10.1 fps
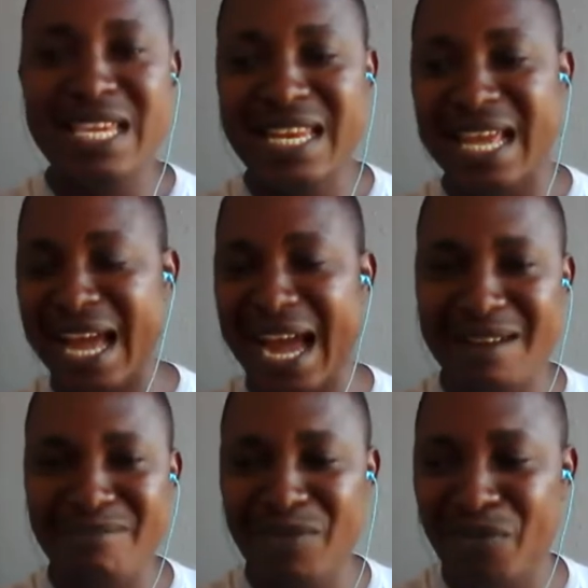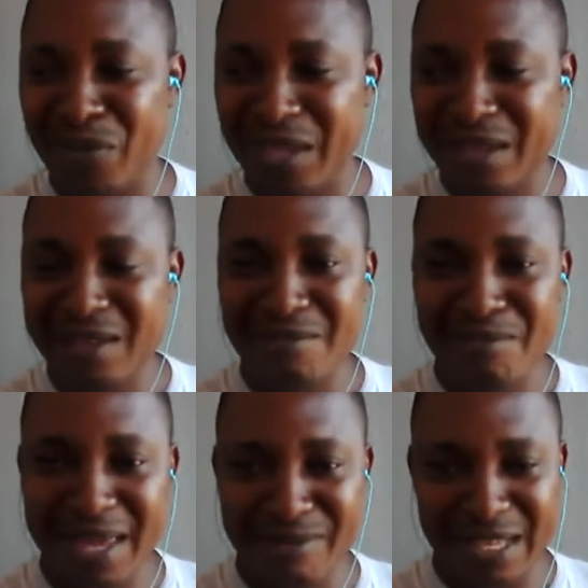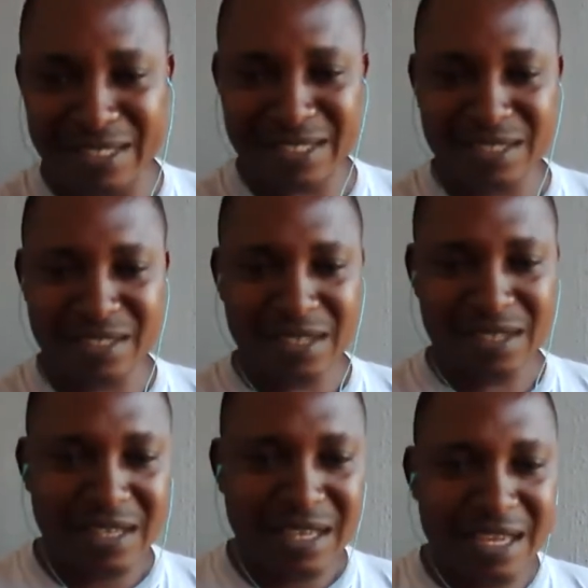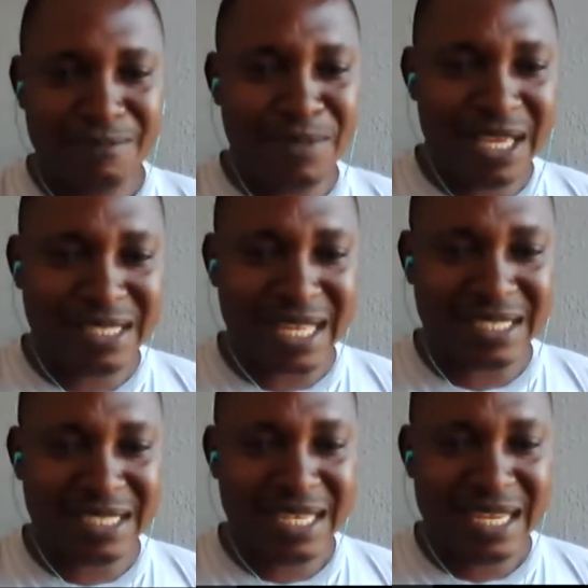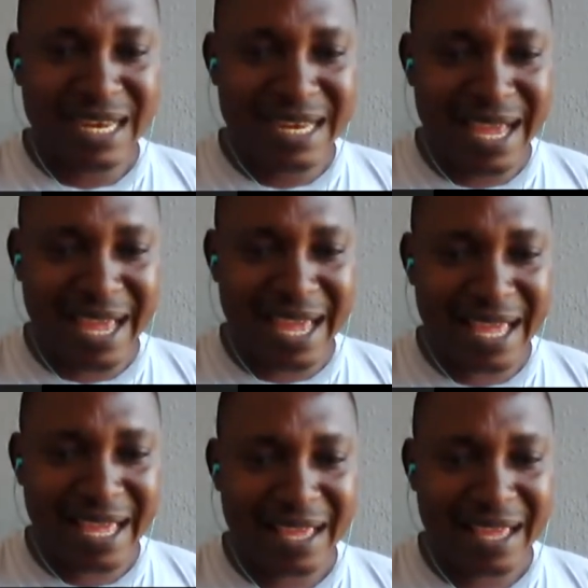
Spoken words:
their admin fee payments, it means that they